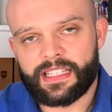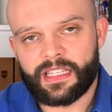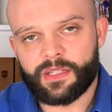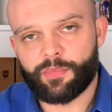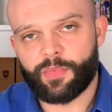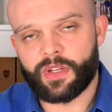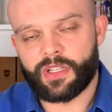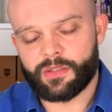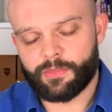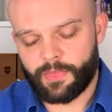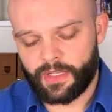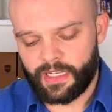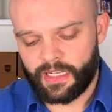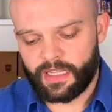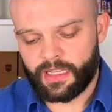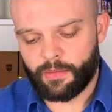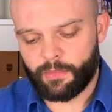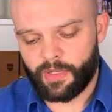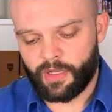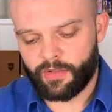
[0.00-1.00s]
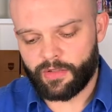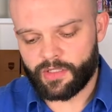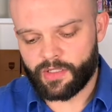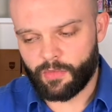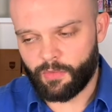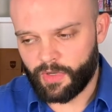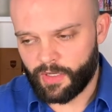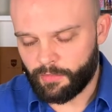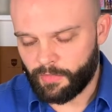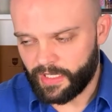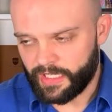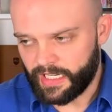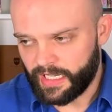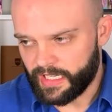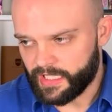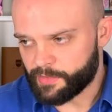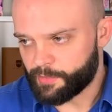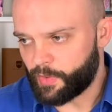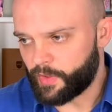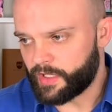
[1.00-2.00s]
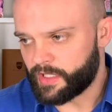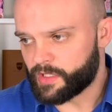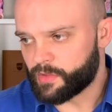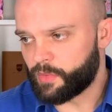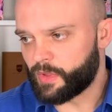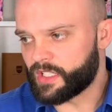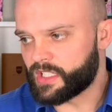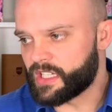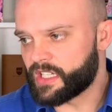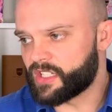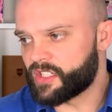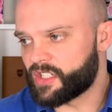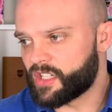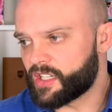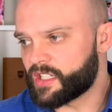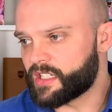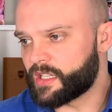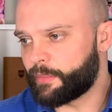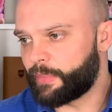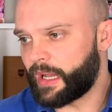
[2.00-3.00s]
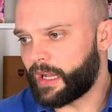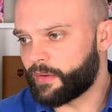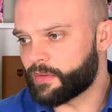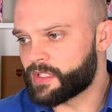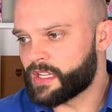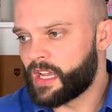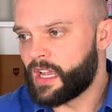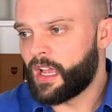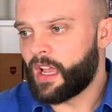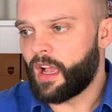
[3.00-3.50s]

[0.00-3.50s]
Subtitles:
this brings me a little bit onto one of my next points, which is just about,